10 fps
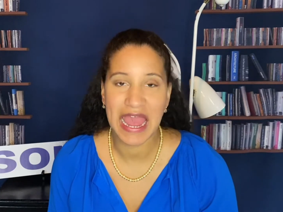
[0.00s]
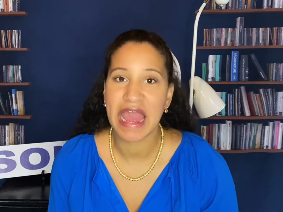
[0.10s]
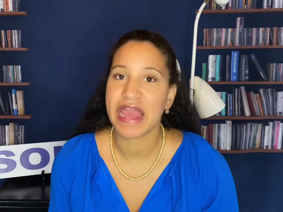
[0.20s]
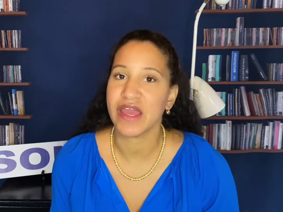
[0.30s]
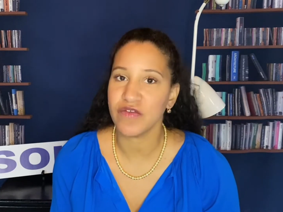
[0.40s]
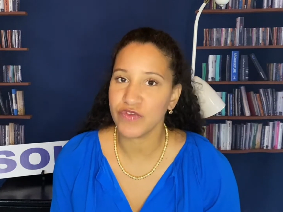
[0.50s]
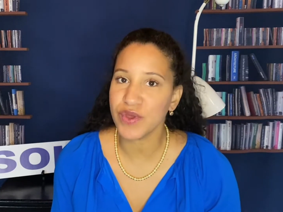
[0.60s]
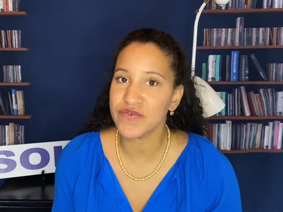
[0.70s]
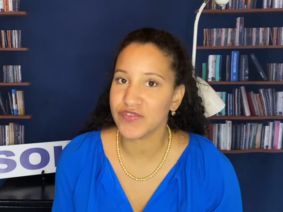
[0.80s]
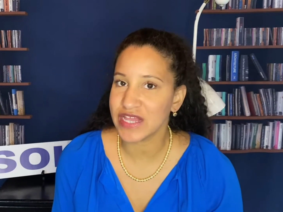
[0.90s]
If you
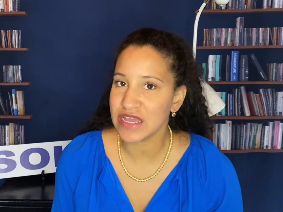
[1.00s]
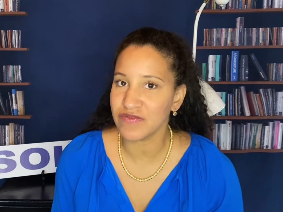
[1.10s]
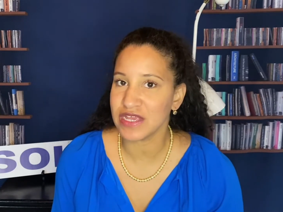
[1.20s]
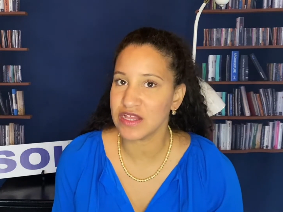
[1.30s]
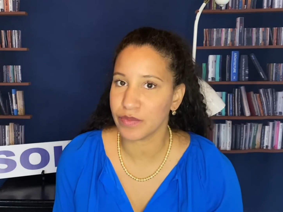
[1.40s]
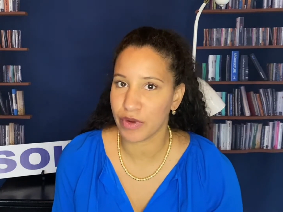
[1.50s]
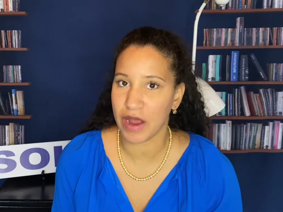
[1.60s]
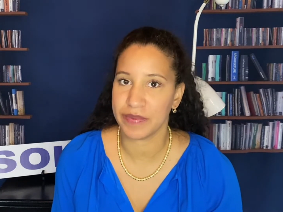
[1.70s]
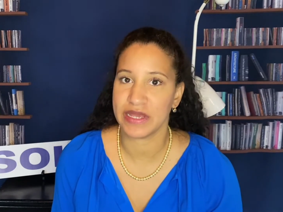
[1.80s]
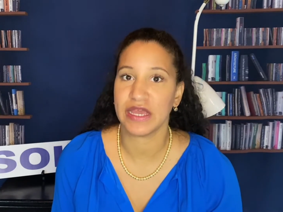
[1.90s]
have lived in the
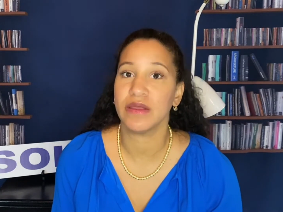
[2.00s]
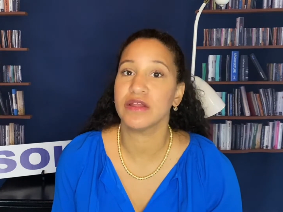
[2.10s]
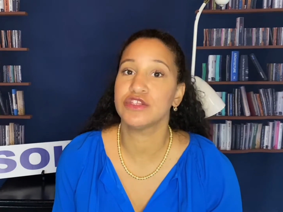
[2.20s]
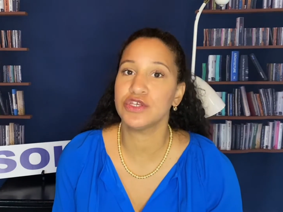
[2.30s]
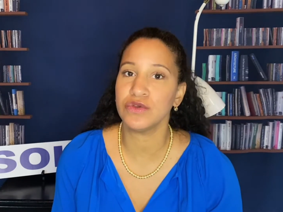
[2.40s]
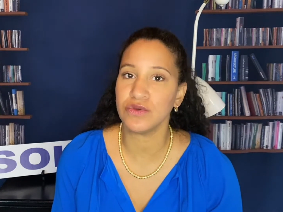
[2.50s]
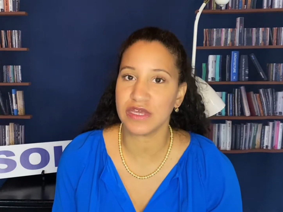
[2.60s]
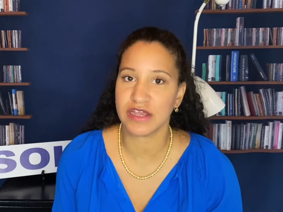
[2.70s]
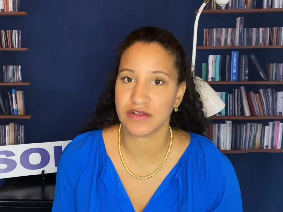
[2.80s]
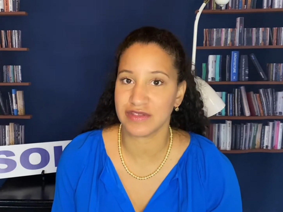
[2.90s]
property 2
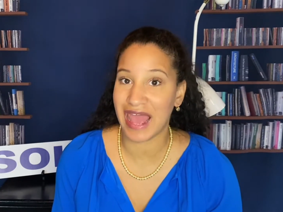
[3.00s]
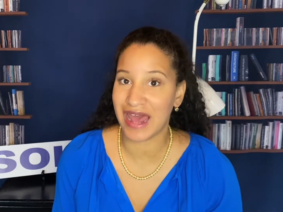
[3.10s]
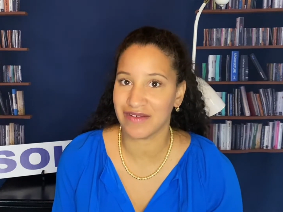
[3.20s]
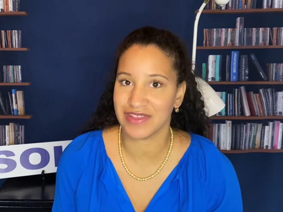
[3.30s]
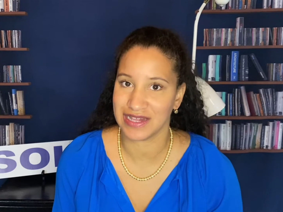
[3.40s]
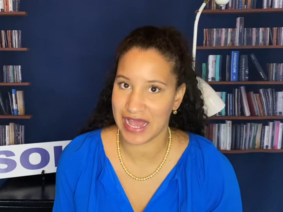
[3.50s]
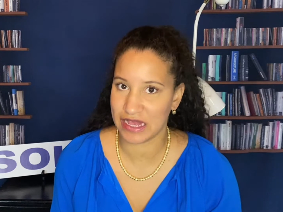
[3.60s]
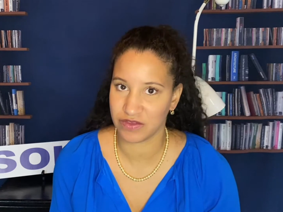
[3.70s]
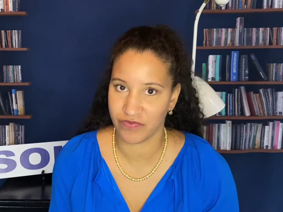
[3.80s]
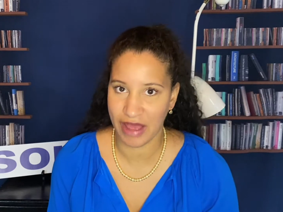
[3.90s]
years out of the last
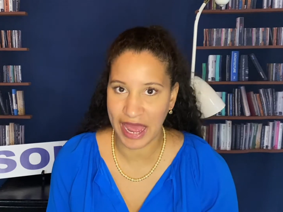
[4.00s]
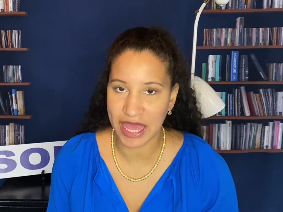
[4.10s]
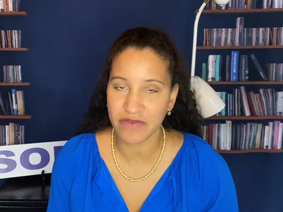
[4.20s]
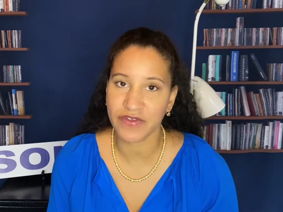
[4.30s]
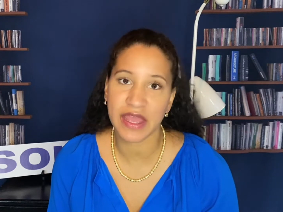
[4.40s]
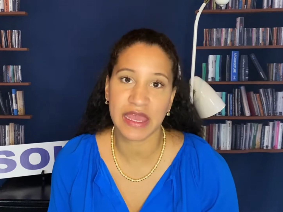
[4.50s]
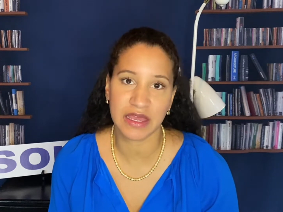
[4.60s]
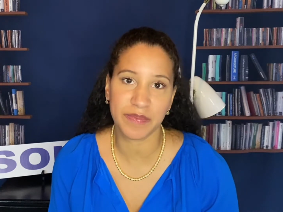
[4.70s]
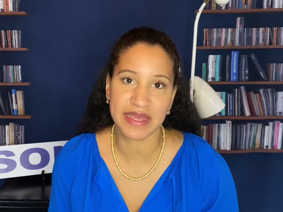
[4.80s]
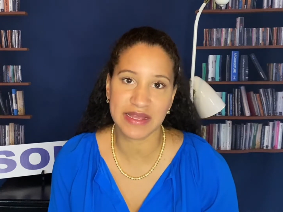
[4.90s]
5, it can
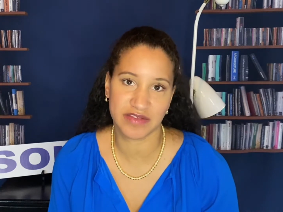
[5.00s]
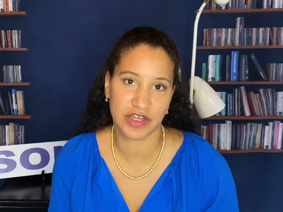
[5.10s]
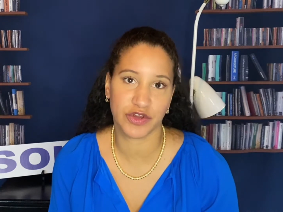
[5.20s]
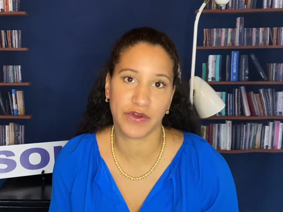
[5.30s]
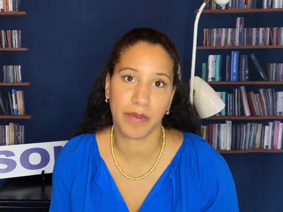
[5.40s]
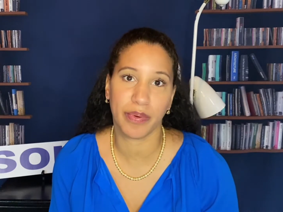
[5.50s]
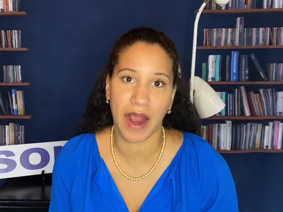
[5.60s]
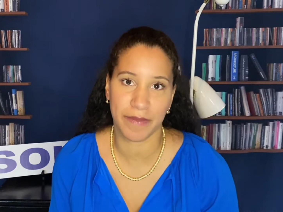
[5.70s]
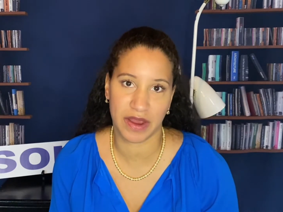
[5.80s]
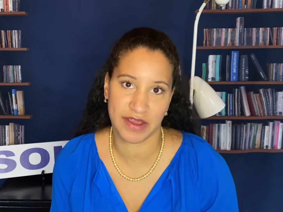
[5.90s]
be considered a
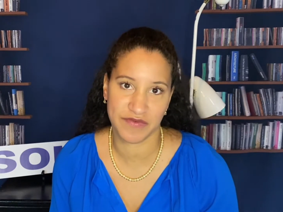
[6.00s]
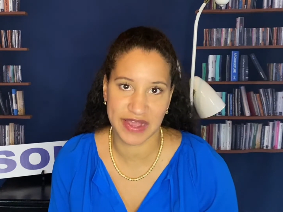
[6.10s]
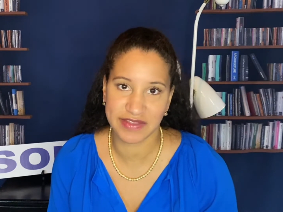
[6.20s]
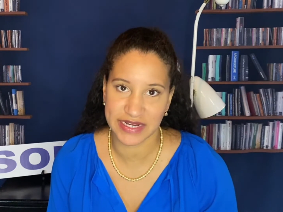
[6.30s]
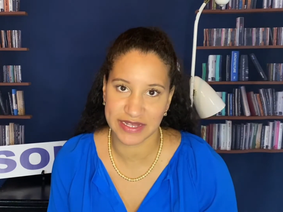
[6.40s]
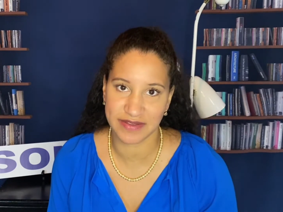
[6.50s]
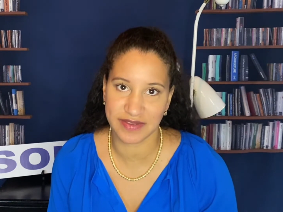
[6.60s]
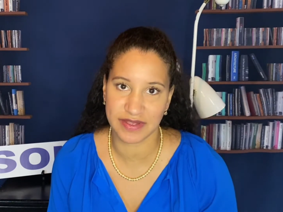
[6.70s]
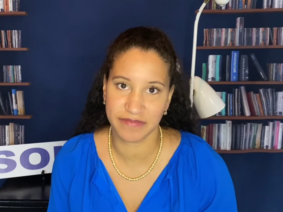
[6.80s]
primary residence.